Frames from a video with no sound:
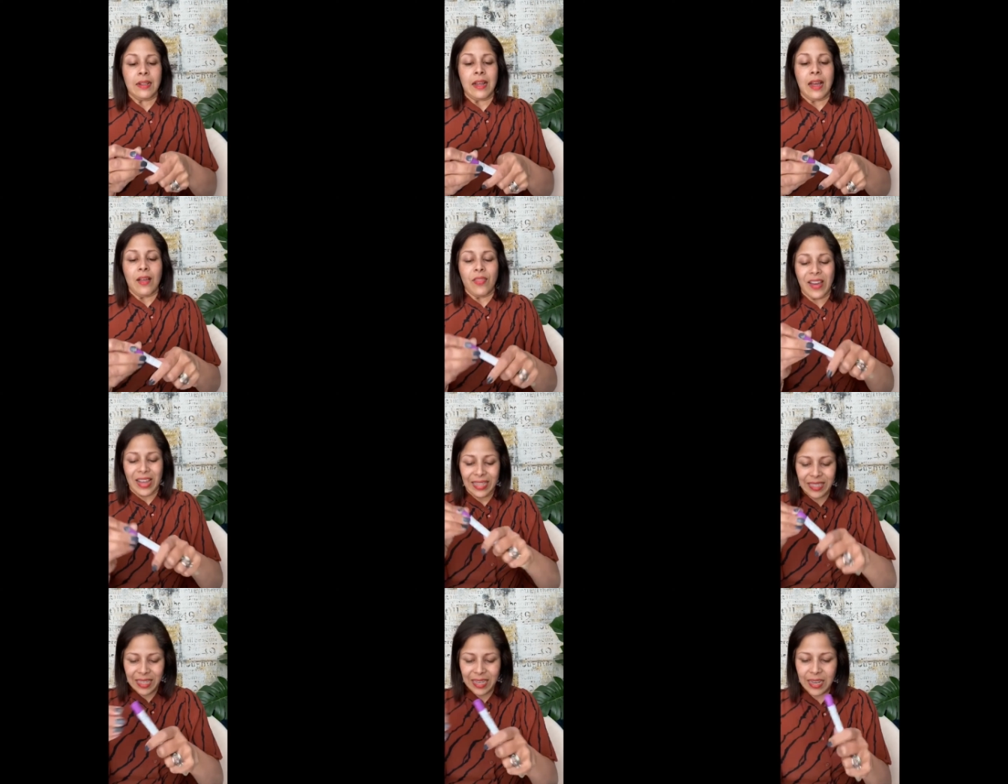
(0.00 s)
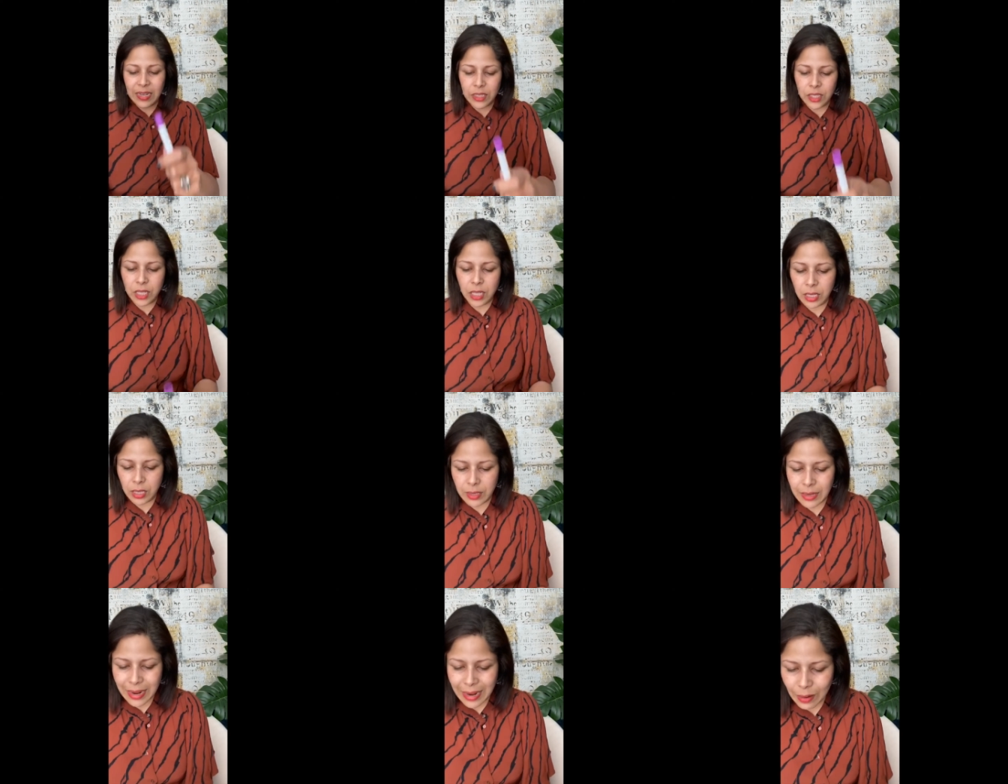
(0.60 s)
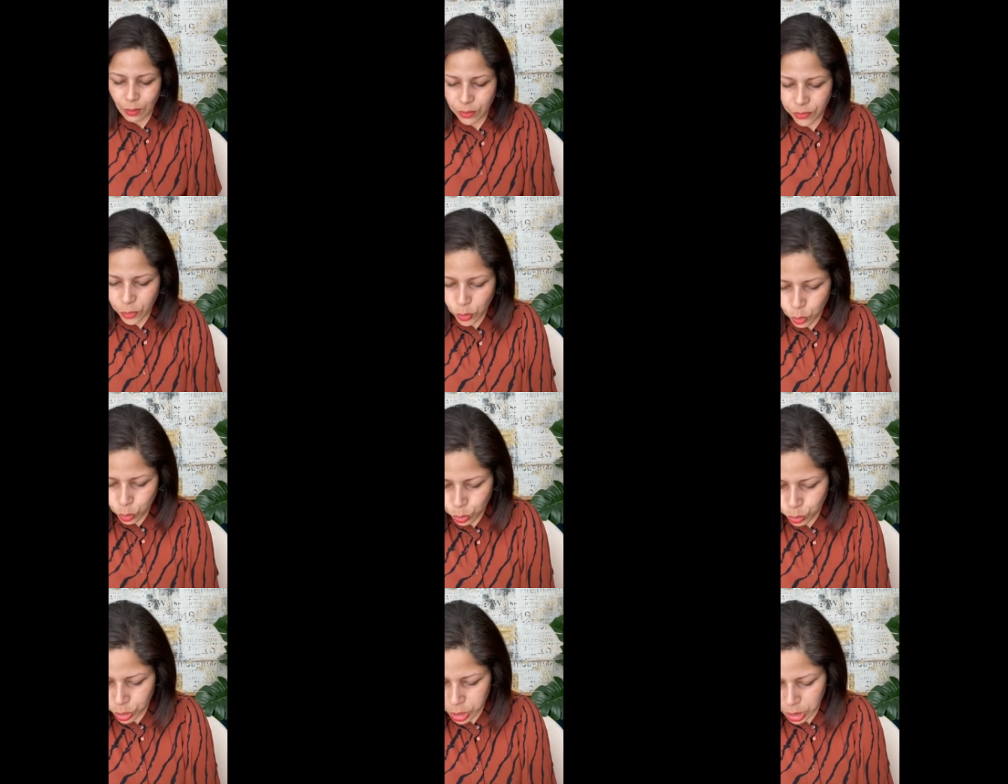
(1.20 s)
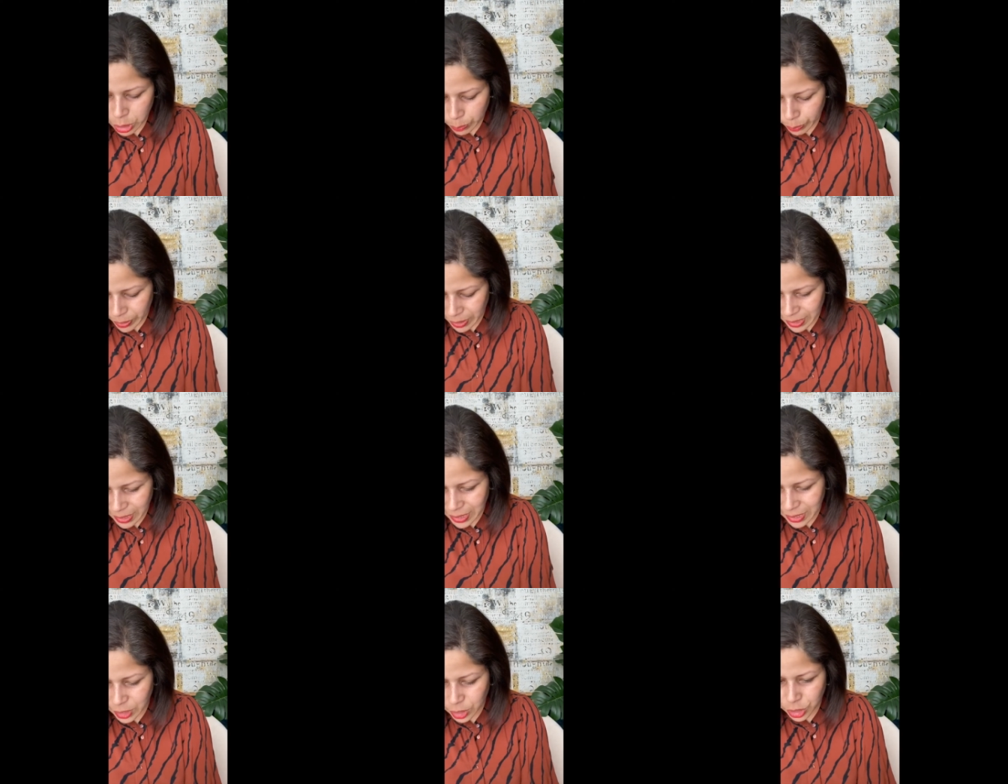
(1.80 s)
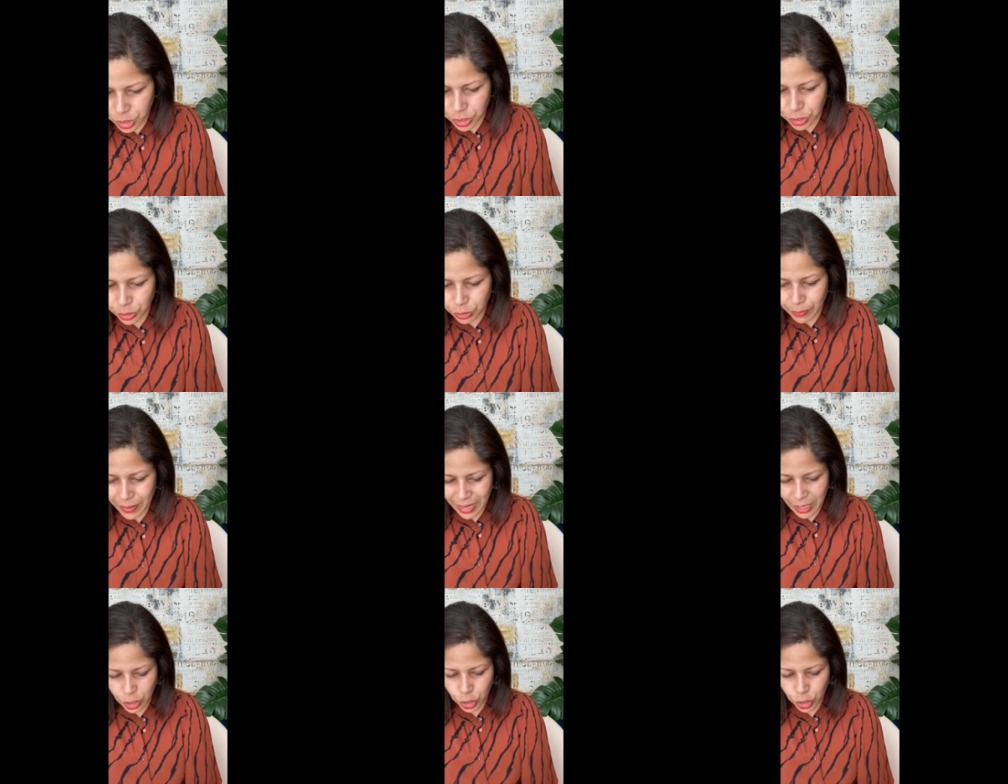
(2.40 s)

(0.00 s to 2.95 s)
that's it. Now, of course, please do make